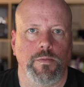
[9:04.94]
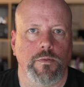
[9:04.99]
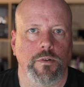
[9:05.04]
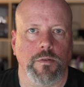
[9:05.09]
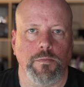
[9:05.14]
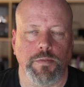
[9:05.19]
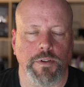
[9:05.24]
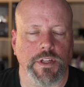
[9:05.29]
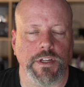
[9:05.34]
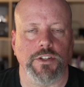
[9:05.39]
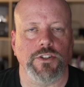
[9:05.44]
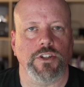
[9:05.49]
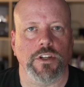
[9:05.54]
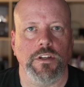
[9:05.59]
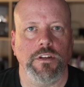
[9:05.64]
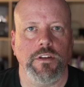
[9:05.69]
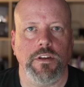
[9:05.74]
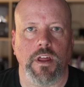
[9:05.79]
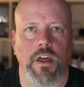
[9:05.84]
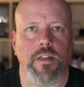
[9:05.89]

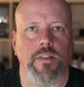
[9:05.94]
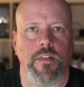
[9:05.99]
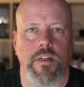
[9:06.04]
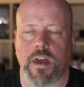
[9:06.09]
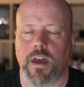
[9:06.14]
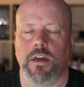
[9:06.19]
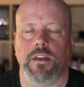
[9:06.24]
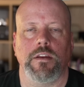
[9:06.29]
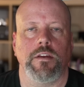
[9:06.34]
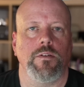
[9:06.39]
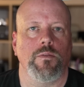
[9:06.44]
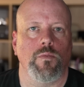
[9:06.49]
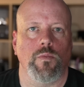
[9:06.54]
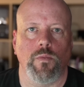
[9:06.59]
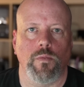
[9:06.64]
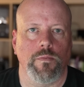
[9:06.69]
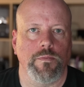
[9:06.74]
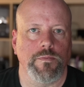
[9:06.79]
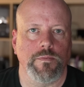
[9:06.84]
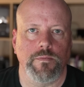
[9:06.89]
completion and then
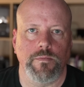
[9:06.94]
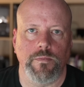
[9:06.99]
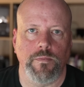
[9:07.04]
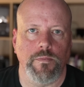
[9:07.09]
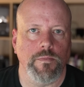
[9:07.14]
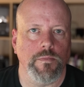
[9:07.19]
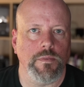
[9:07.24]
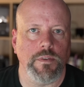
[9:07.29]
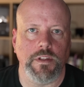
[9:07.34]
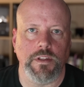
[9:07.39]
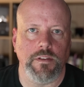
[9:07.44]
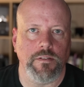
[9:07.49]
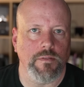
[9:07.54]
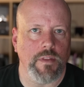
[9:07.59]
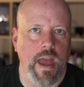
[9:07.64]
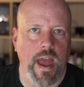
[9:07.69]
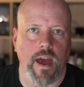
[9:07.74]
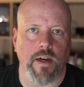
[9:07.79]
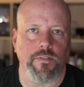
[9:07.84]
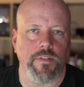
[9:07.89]

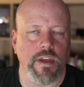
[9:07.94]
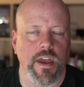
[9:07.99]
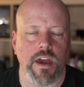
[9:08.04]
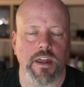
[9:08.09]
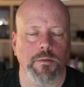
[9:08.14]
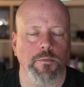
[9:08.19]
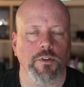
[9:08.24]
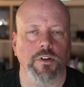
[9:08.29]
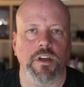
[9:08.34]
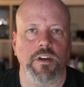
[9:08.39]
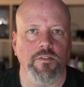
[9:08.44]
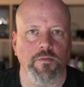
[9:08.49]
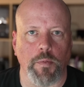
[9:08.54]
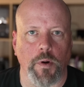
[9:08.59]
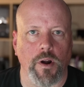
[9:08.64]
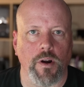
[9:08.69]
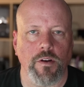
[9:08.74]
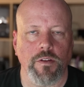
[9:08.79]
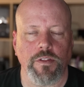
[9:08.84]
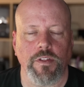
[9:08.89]
had the animal give
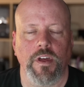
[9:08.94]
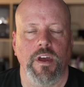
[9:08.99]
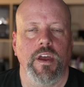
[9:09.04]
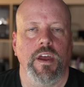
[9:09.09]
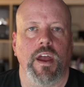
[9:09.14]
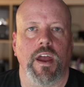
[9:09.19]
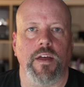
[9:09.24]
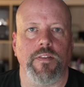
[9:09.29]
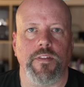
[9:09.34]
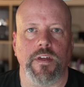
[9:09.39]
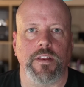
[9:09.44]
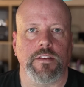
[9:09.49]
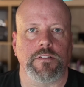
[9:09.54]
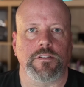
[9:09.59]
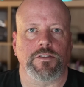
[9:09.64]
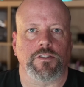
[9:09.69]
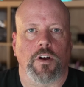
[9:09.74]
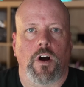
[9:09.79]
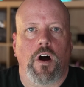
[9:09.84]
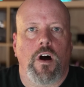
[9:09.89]
birth and then
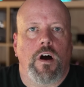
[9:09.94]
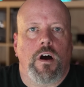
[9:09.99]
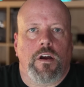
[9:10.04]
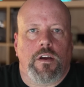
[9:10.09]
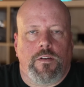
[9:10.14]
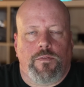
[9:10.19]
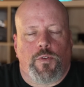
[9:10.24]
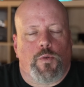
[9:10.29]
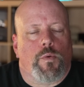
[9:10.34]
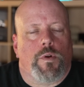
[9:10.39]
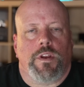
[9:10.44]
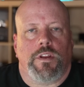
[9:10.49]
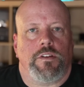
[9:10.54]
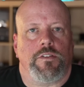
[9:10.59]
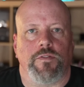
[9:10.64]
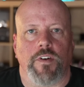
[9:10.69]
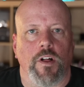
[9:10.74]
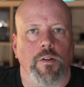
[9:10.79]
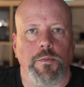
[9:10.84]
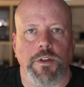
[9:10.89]
saw if there were any
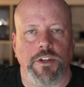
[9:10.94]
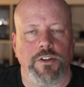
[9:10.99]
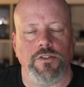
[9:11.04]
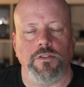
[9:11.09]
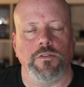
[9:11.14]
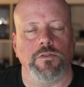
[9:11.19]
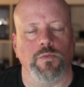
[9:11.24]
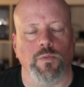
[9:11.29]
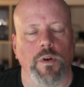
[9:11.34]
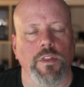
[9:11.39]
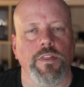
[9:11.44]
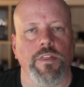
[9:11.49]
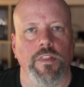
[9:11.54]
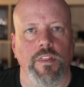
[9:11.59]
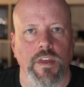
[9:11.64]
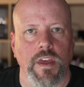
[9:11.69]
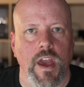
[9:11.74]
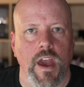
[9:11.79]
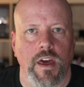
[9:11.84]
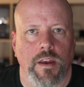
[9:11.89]
development issues with
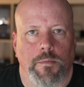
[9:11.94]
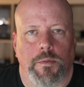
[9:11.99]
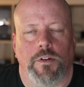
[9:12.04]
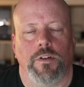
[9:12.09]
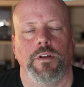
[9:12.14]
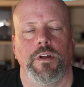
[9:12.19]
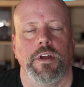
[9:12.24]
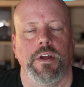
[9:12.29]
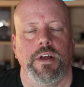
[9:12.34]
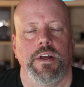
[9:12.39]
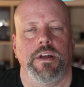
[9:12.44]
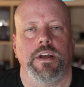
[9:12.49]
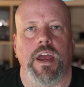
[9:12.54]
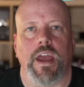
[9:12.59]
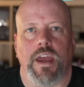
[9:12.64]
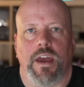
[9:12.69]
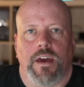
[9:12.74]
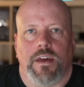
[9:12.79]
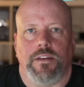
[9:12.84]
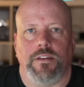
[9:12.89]
the animal
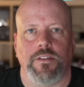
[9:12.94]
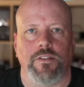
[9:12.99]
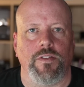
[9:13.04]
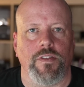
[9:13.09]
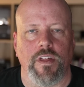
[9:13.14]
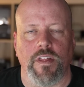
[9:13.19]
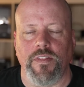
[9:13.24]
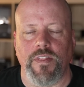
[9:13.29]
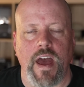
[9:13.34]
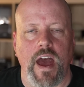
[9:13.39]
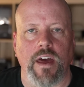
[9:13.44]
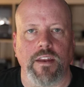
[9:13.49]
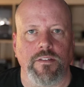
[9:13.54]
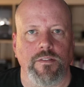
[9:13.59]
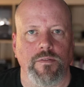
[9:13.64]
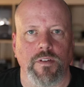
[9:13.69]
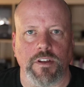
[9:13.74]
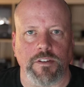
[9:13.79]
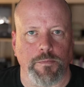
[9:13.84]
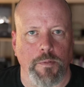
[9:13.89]
and that that
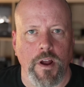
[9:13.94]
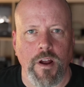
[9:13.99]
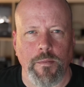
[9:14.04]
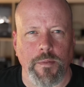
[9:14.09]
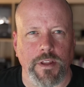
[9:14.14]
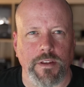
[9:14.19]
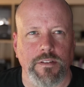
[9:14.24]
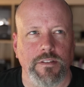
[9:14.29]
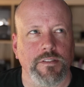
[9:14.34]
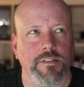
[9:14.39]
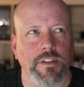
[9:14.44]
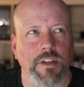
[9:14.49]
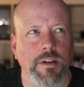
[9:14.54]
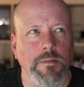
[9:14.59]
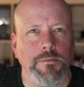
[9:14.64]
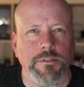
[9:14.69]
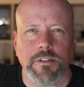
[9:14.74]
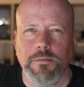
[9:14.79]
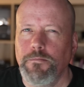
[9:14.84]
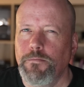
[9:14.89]
experiment
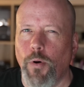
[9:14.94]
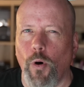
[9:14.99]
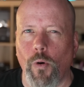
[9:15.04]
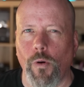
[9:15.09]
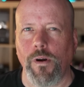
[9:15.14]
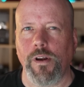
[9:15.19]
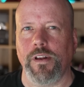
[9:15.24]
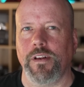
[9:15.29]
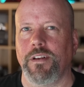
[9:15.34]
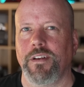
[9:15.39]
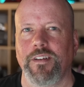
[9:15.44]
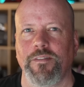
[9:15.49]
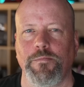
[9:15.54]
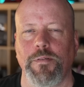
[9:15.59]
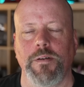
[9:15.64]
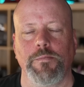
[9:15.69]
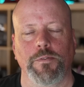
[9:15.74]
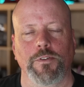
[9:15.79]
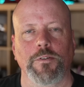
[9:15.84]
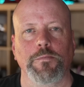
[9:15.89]
seems important if
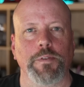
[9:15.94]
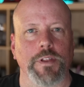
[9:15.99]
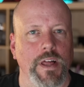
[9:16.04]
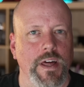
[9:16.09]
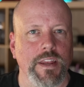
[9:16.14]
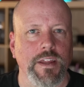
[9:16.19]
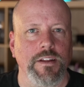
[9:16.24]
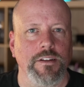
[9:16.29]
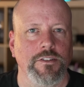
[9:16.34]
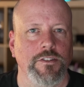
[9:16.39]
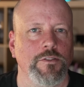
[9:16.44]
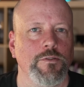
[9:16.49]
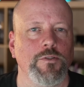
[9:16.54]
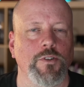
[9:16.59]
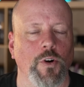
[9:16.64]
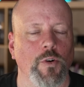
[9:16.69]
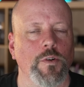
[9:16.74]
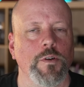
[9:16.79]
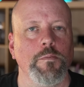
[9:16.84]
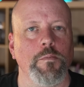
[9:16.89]
people are planning to
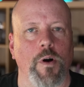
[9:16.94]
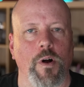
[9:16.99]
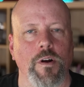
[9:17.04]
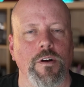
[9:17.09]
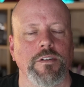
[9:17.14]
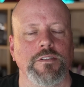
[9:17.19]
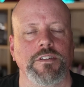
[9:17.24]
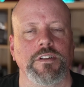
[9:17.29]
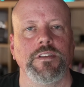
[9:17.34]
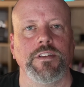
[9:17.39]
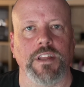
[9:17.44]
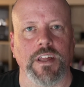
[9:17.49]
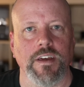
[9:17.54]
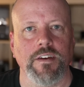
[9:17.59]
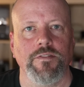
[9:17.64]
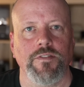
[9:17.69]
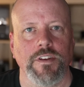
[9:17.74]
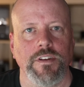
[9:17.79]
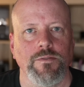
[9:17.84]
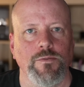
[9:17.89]
go to mars and
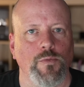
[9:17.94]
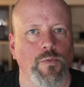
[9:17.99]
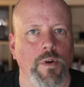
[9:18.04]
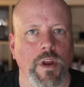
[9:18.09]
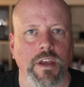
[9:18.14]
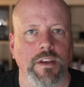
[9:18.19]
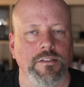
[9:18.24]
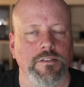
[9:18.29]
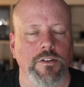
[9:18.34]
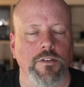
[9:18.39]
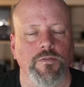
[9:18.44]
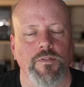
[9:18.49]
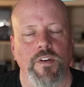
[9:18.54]
live and raise their